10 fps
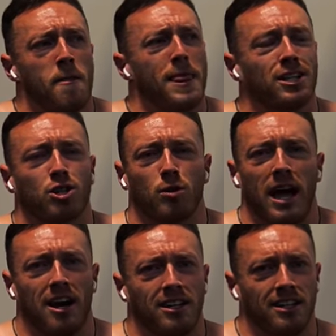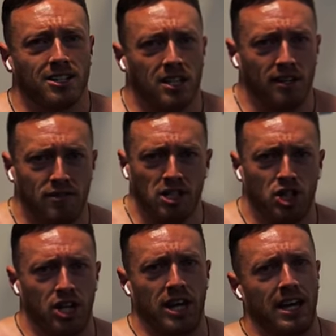That's the reality of this lifting
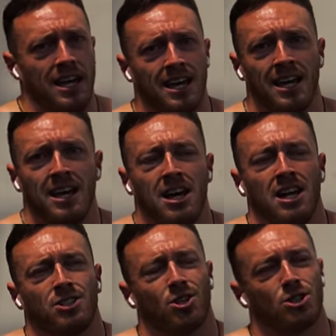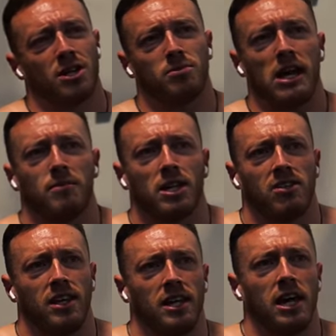shit. So sometimes I
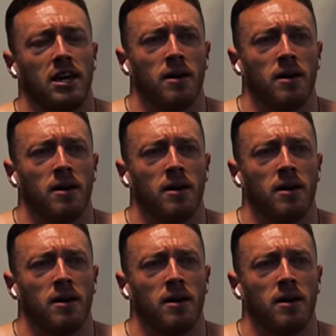think